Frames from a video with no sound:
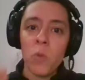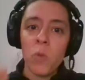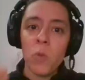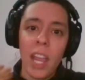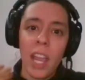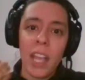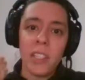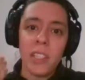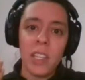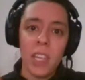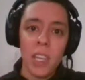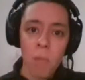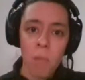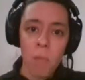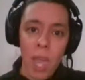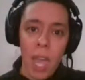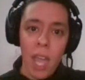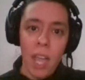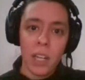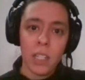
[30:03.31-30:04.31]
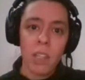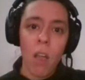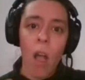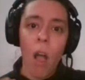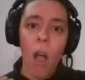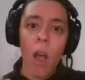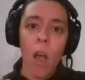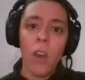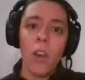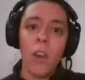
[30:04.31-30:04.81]
It has an impact
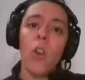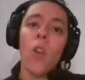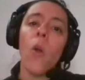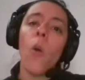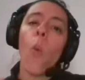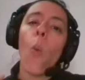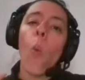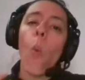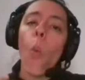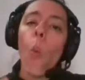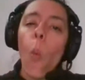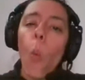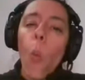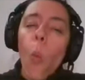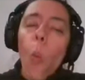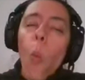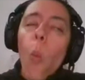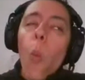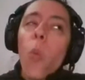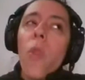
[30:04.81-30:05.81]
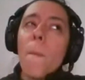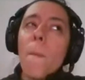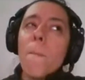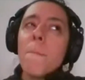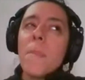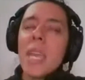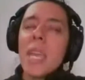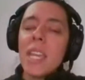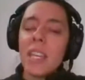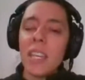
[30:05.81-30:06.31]
on the
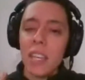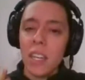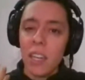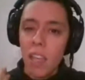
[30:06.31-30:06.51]
meaning